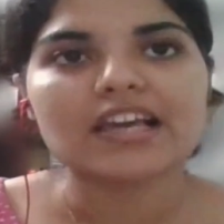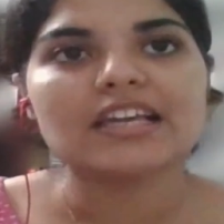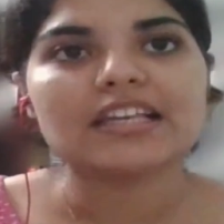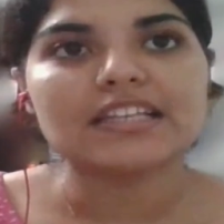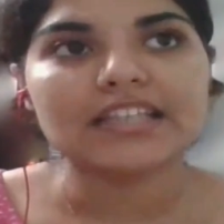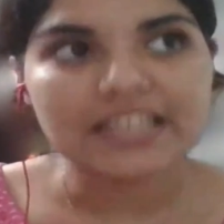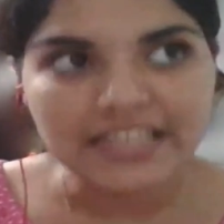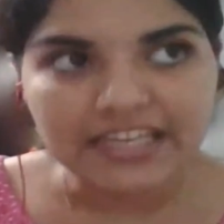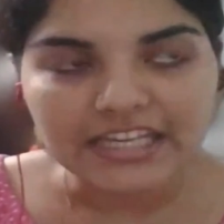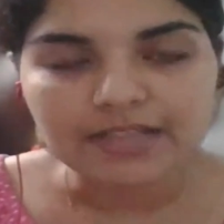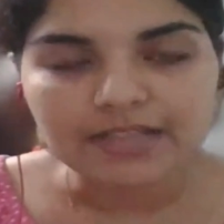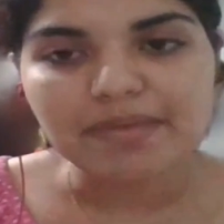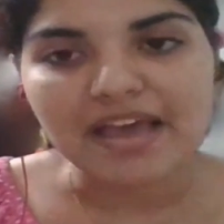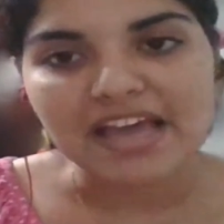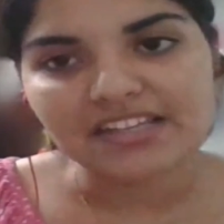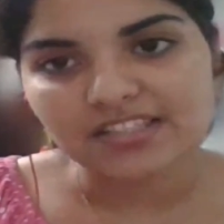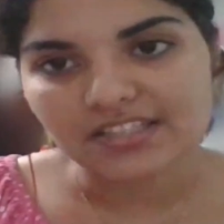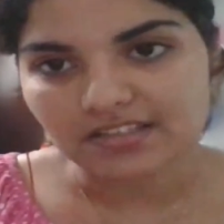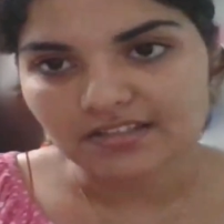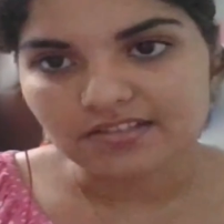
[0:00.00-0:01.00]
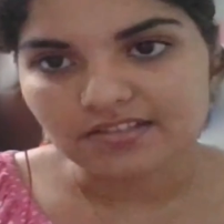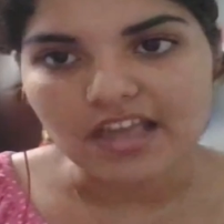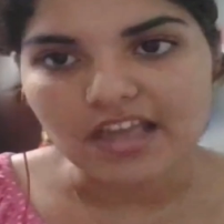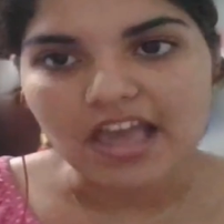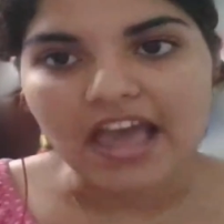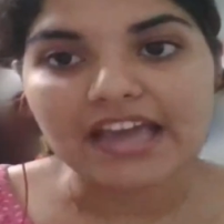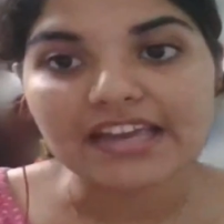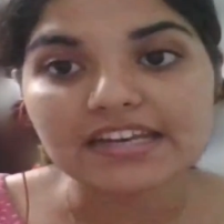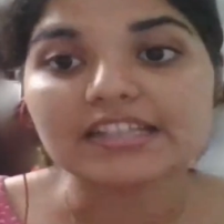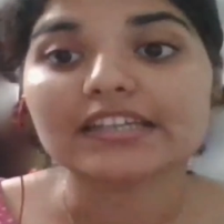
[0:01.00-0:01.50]
legal battles,
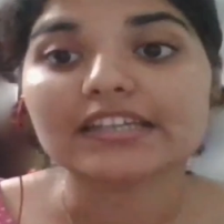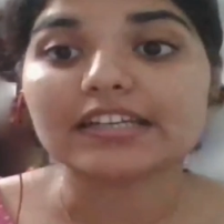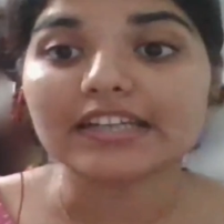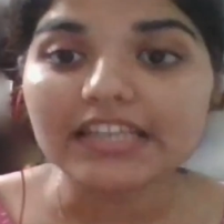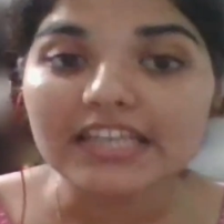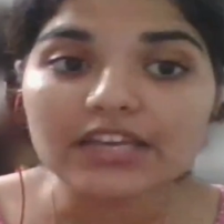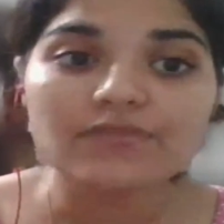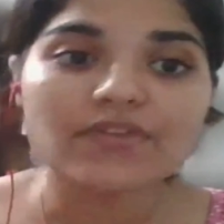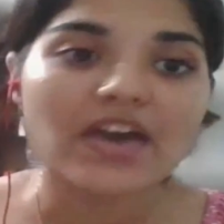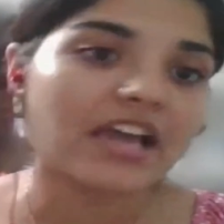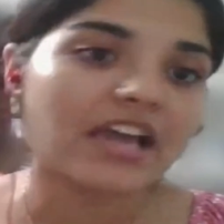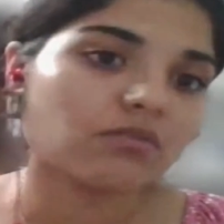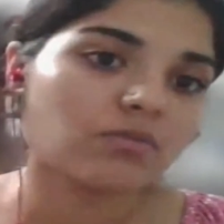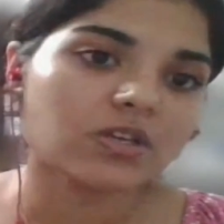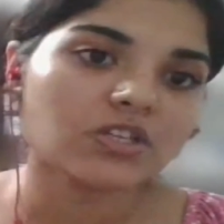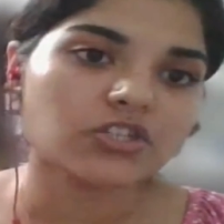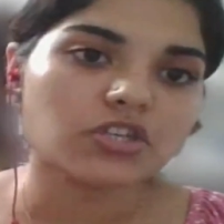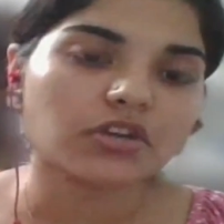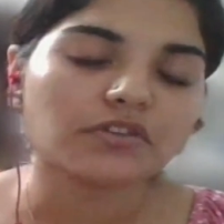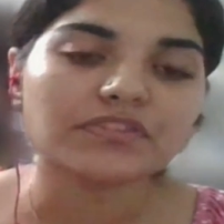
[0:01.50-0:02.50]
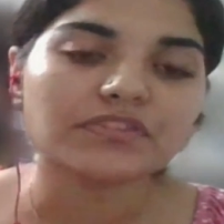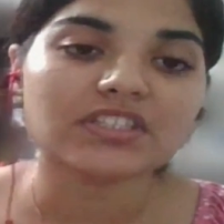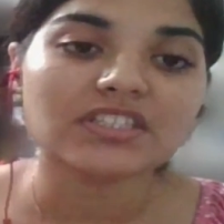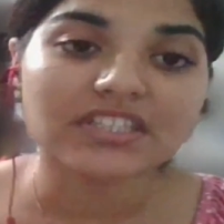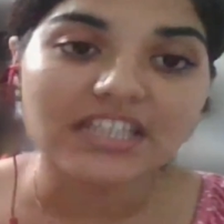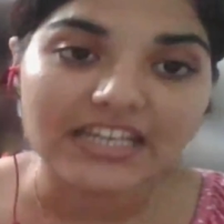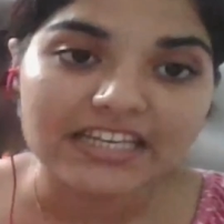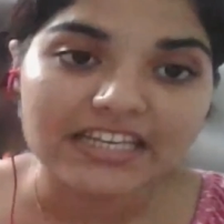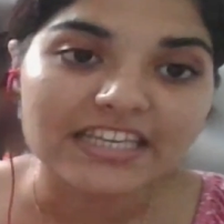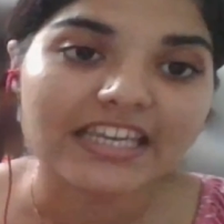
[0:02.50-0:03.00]
and re-evaluation of the
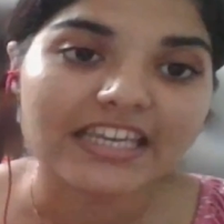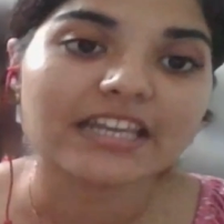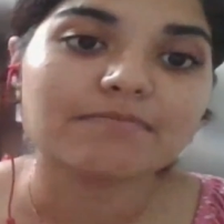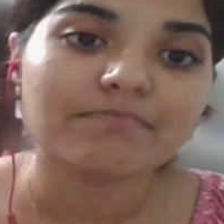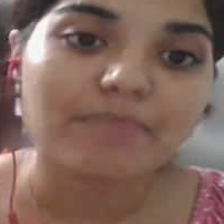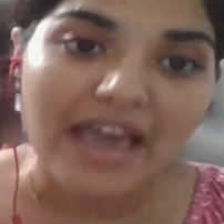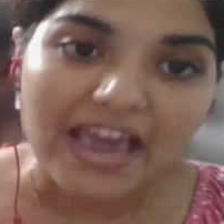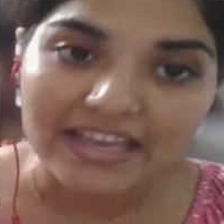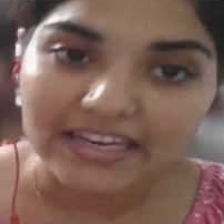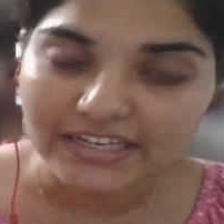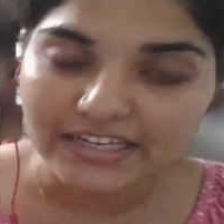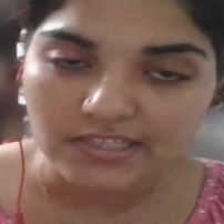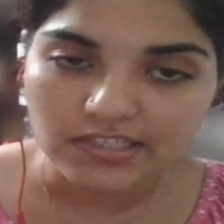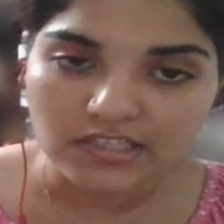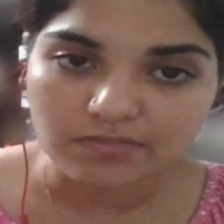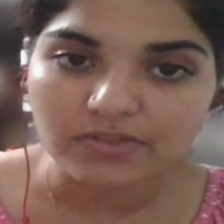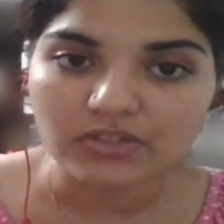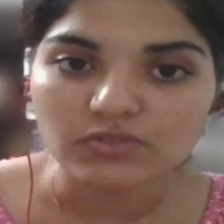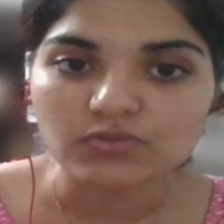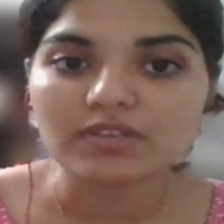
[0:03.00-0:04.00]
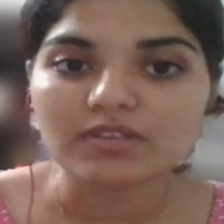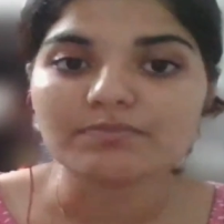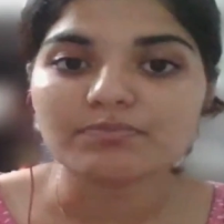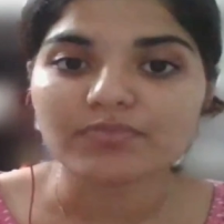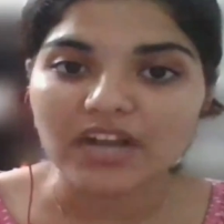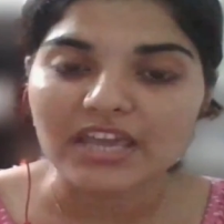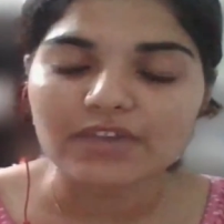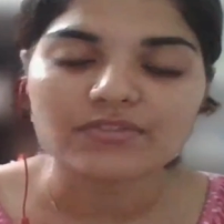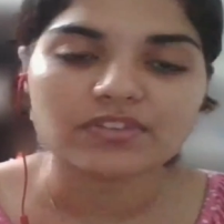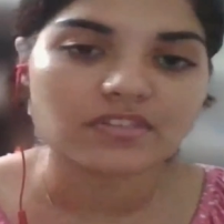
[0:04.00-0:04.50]
delicate balance between
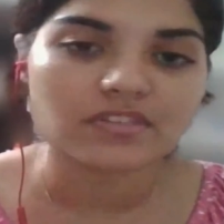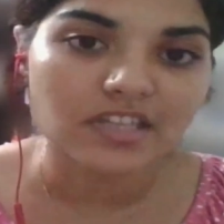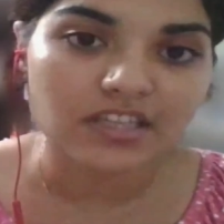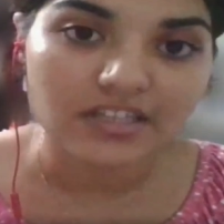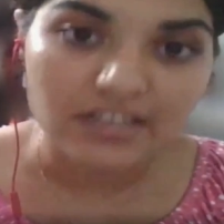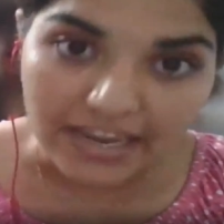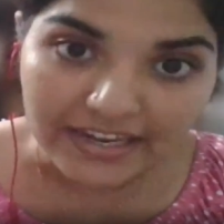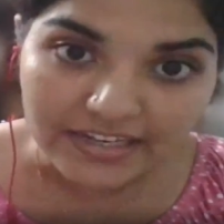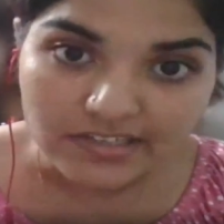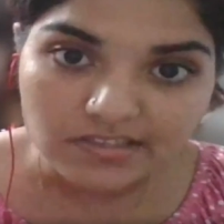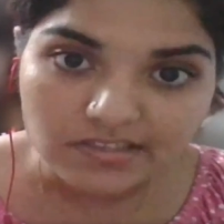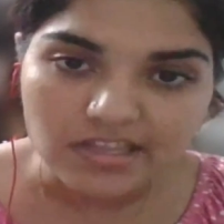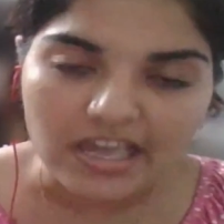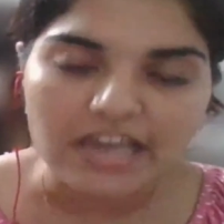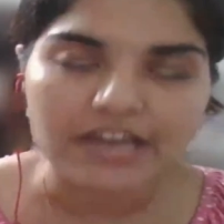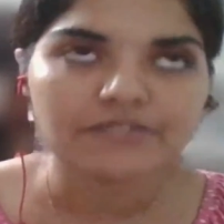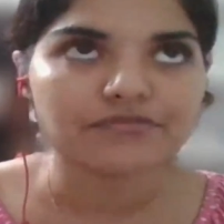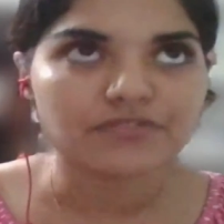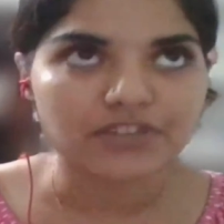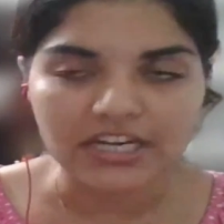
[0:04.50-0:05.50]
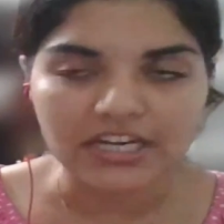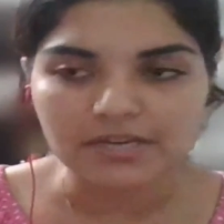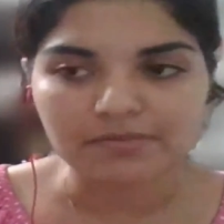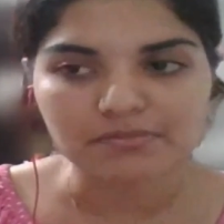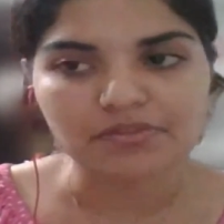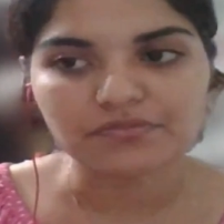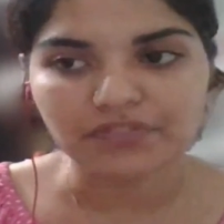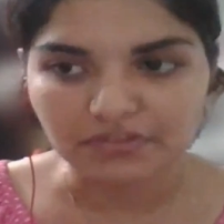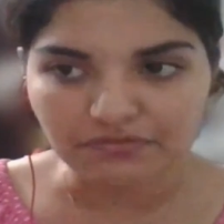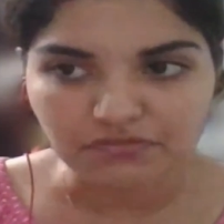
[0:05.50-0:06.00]
privacy rights and
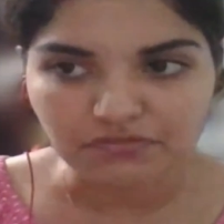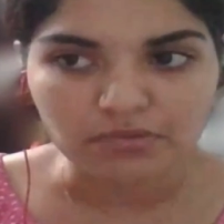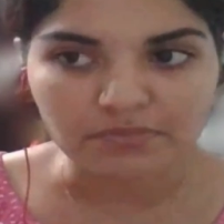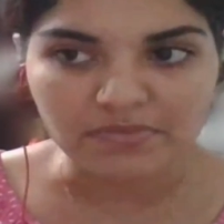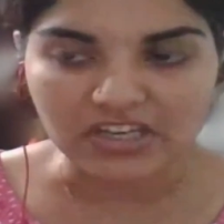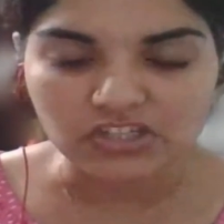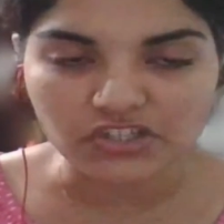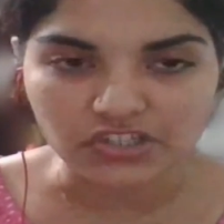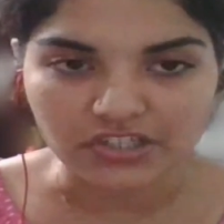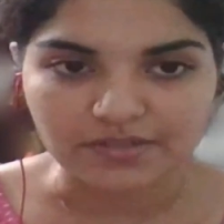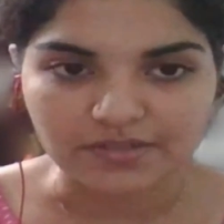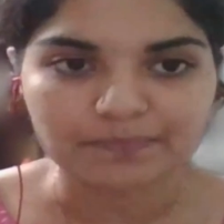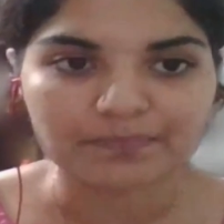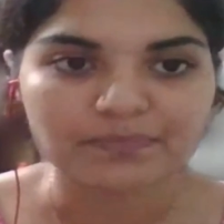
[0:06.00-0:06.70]
freedom of information.